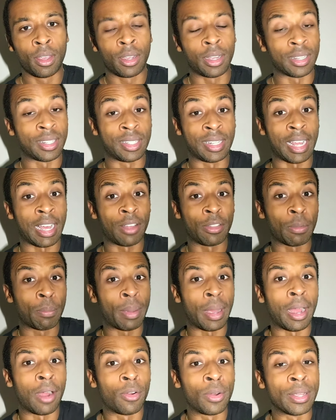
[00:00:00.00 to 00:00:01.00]
Because now the
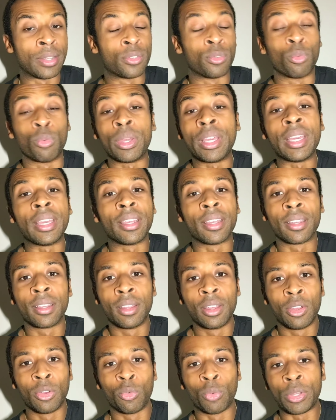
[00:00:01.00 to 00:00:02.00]
power is weak.
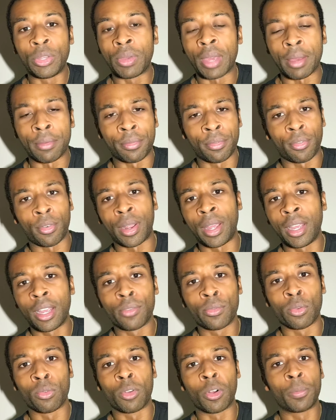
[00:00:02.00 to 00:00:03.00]
When you have fraying
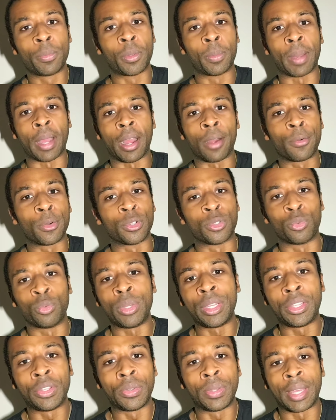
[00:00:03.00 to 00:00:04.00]
of a rope, the power is
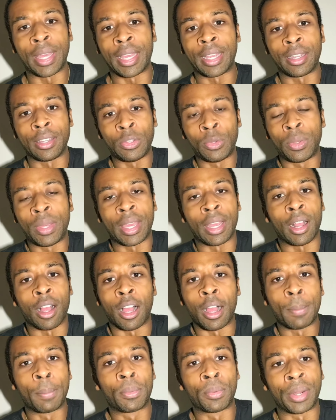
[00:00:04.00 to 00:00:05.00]
weak. You can't
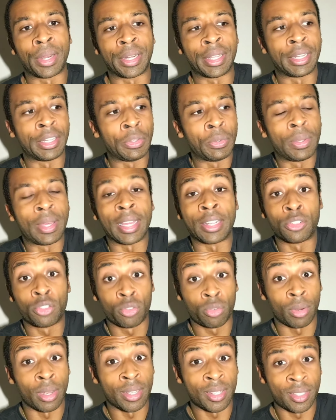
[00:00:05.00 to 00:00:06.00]
operate in it. You can't
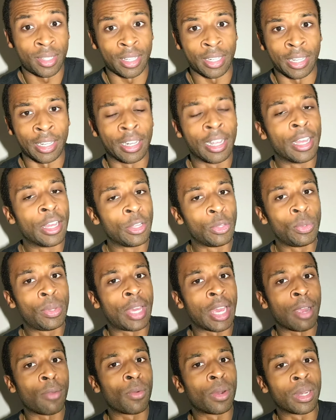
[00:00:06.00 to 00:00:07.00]
trust in it. You
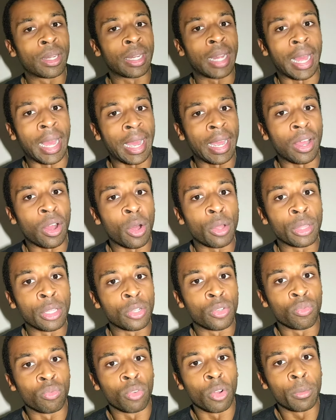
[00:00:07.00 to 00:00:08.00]
can't rely on
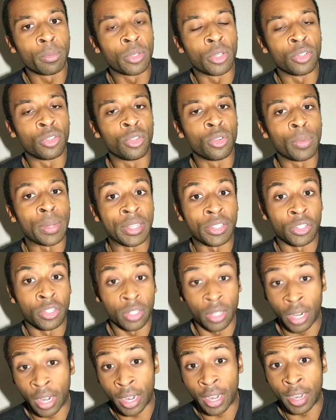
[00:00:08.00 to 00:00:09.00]
this rope to do its
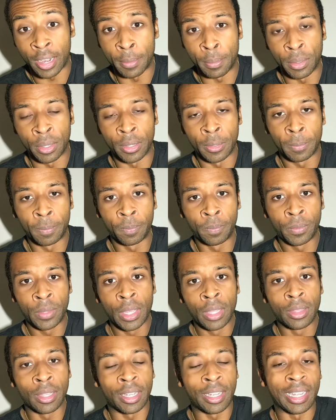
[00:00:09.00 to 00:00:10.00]
job.
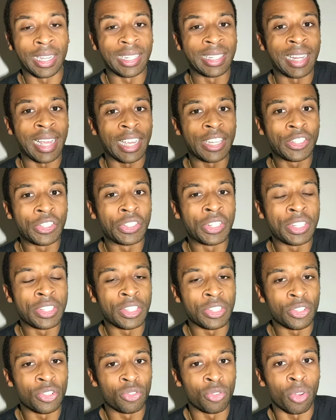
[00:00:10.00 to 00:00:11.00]
The connection
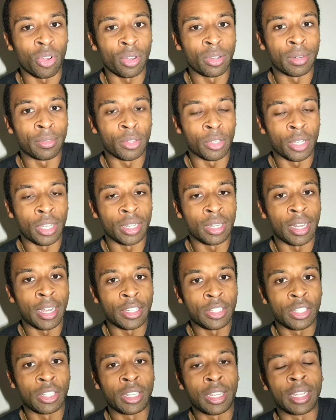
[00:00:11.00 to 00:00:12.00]
isn't strong enough. The
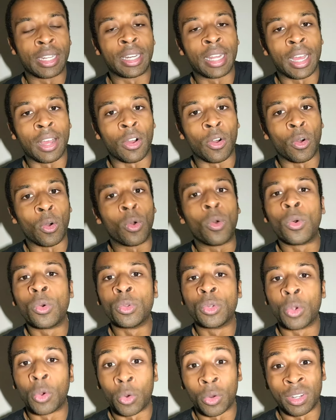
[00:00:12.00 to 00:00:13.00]
connection cannot
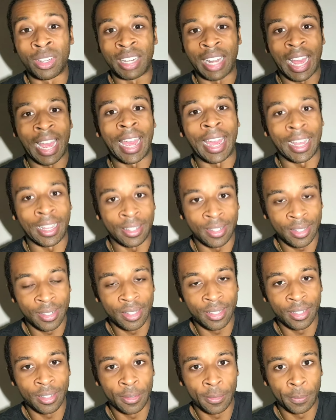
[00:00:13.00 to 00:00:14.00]
hold or
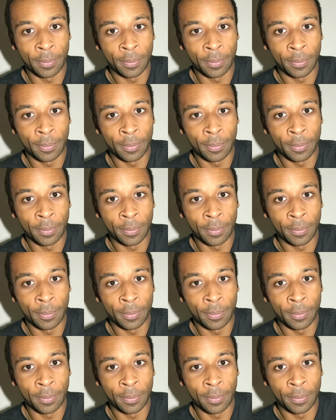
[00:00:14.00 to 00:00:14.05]
last.